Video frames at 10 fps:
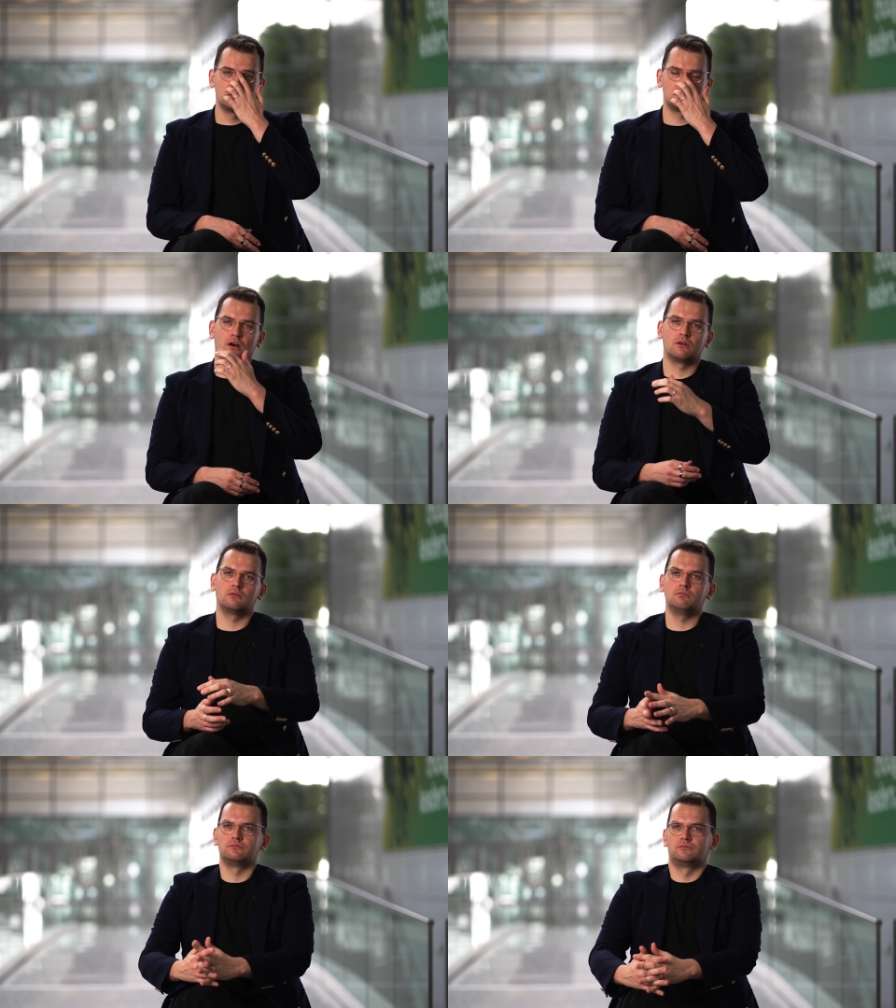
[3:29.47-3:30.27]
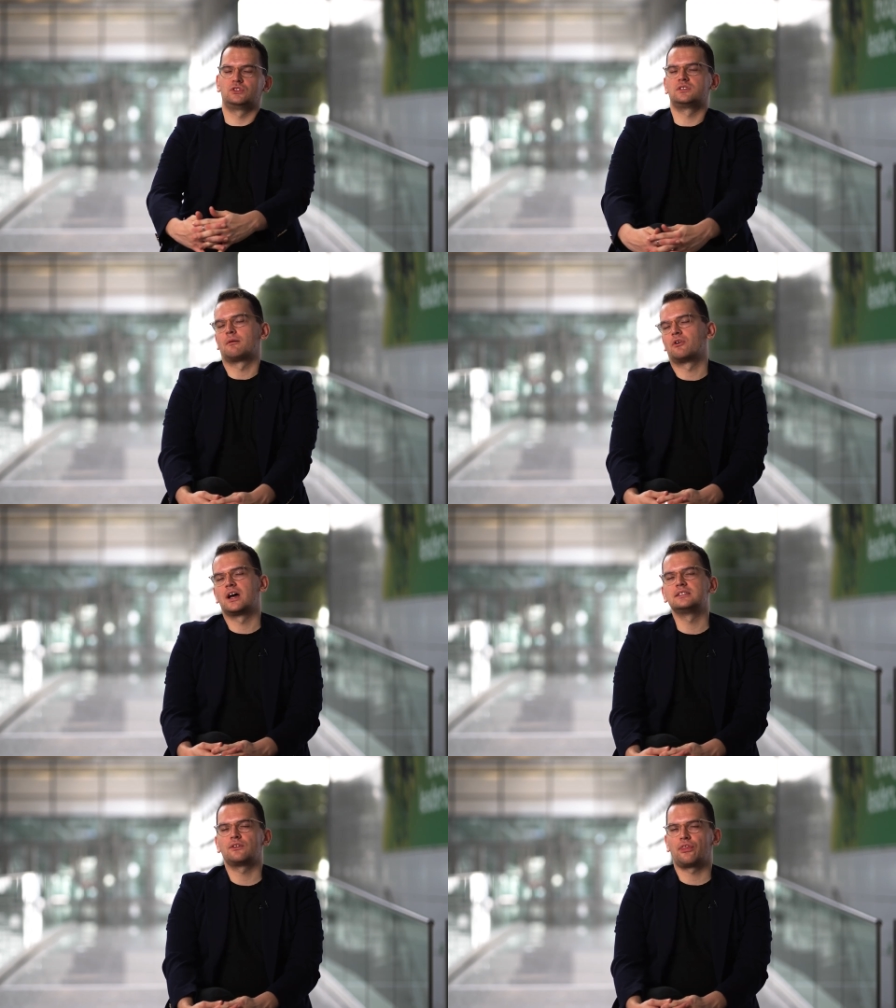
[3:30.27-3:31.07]
So to
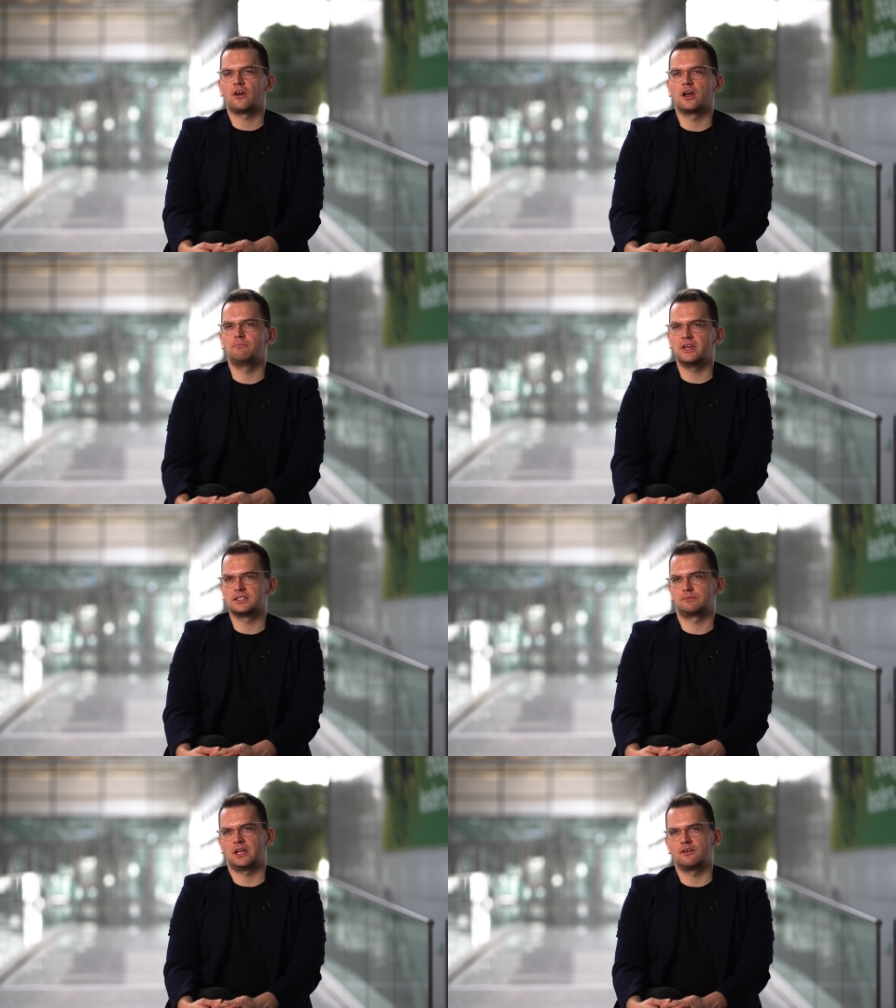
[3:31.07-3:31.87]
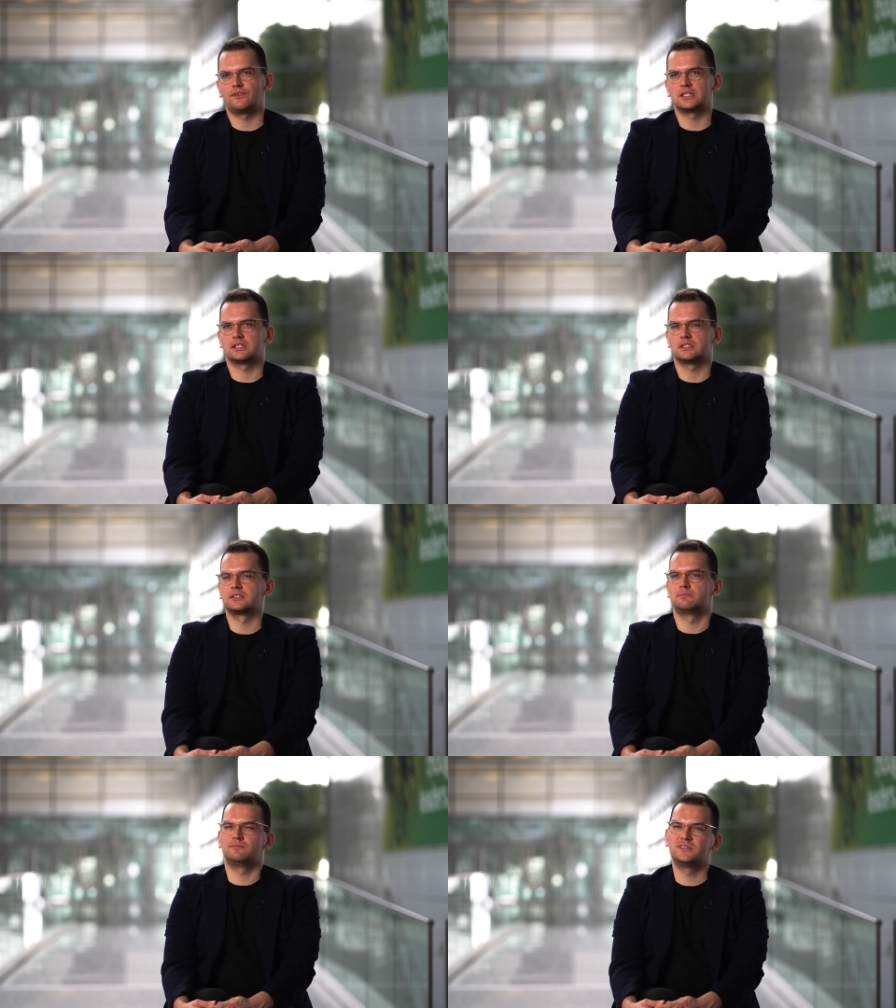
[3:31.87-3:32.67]
summarize, the third biggest benefit
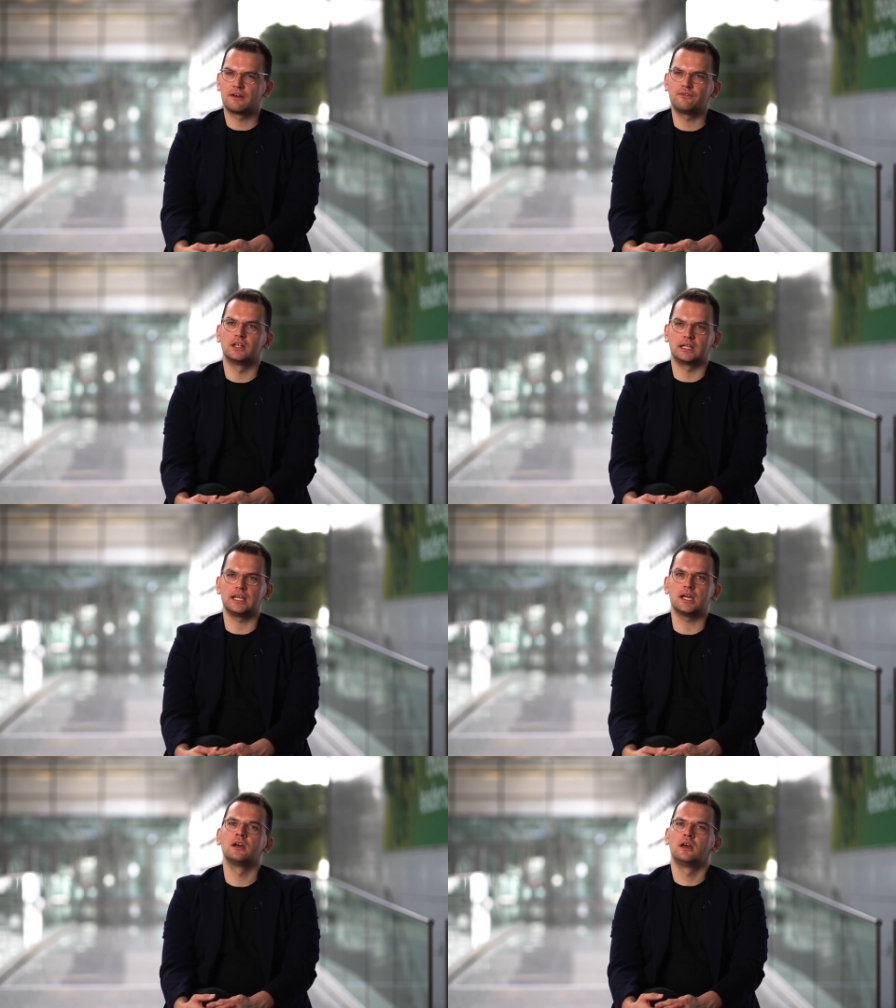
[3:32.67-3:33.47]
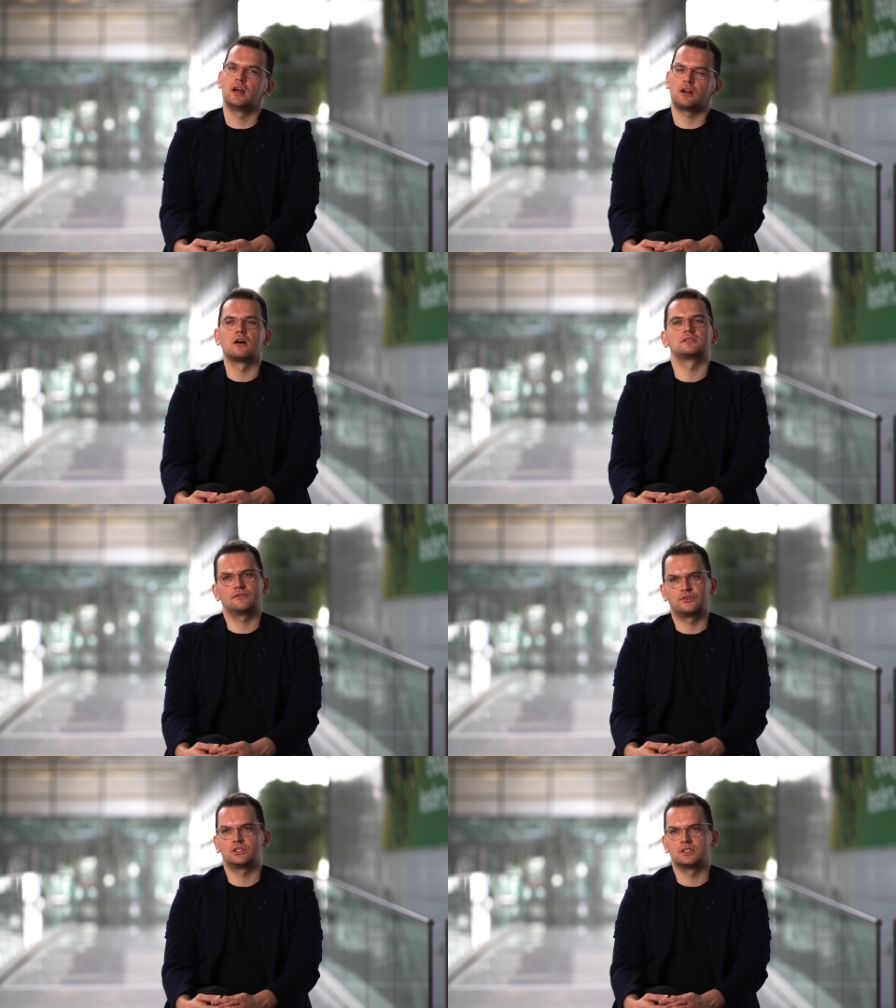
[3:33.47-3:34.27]
is definitely cost
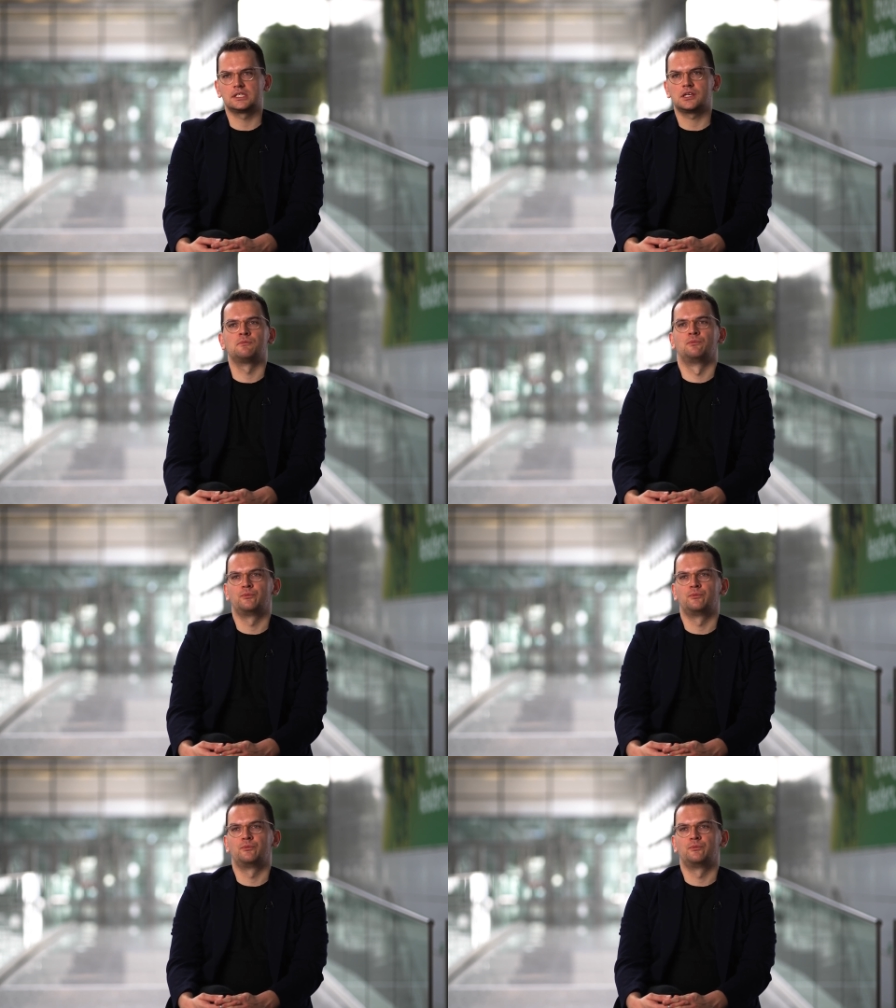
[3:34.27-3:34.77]
efficiency.